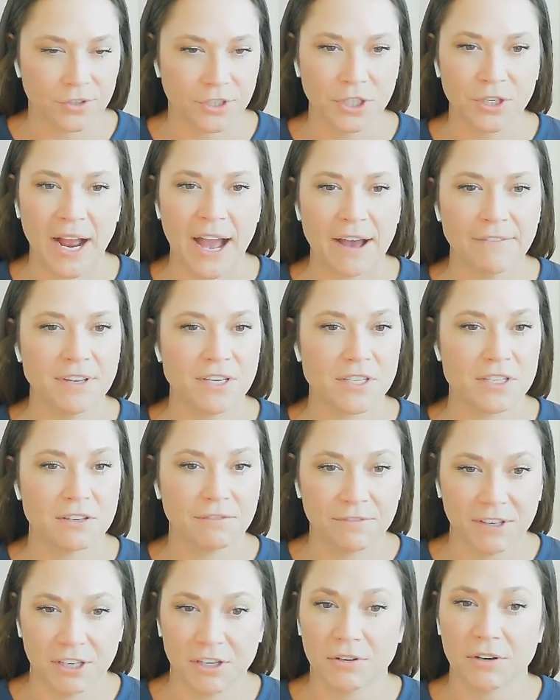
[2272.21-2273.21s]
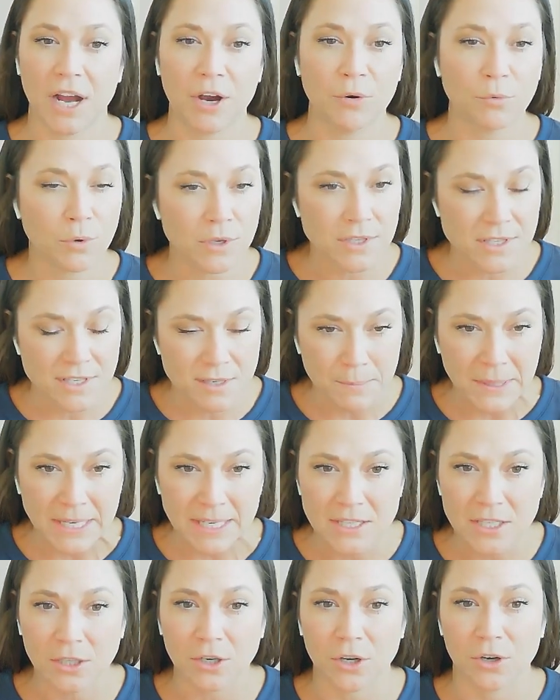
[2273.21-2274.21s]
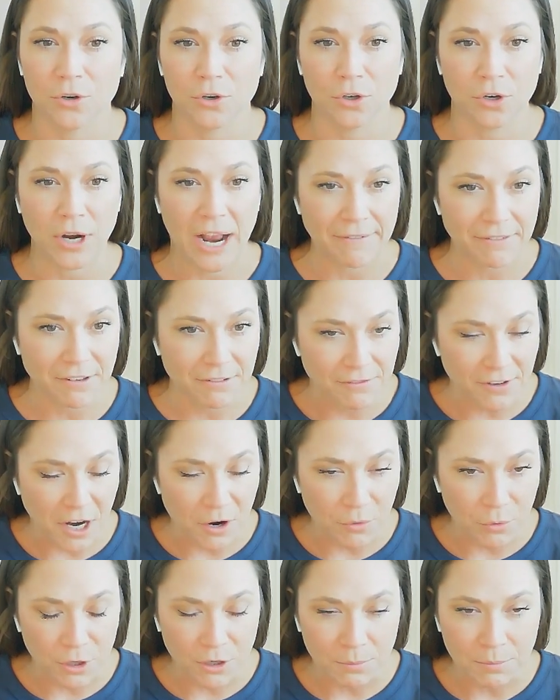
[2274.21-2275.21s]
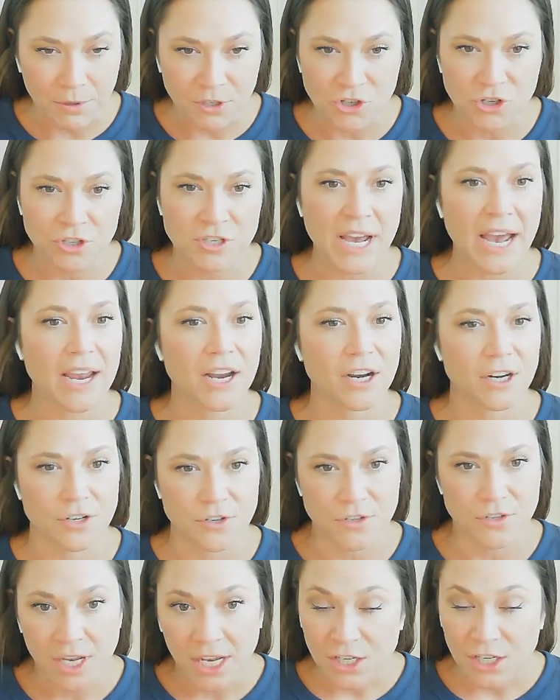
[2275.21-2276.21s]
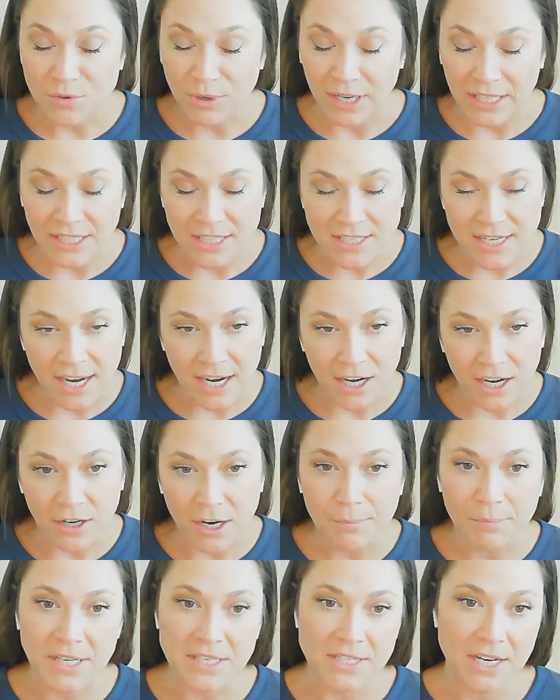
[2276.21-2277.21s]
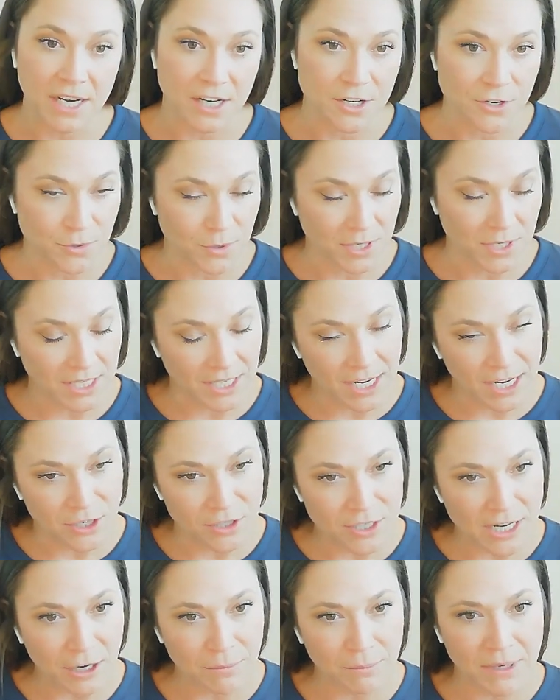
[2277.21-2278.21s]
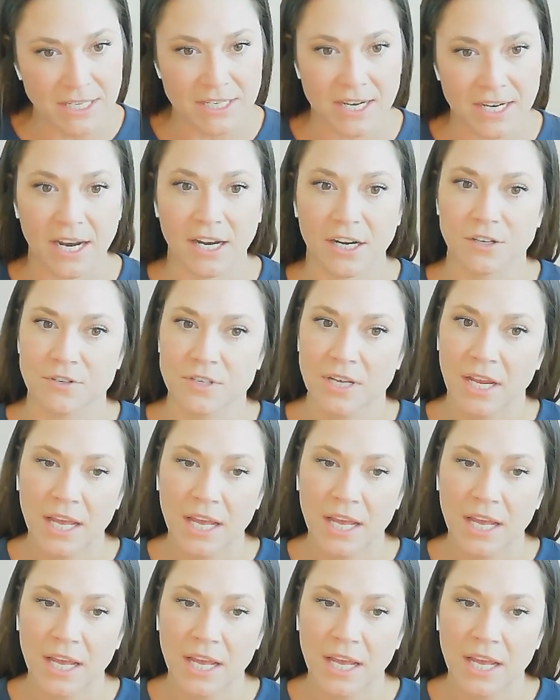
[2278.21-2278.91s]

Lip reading: You're having to figure out what speed to go. You're having to figure out where to put your tires. Do I need to air up my tires? Do I need to air down my tires?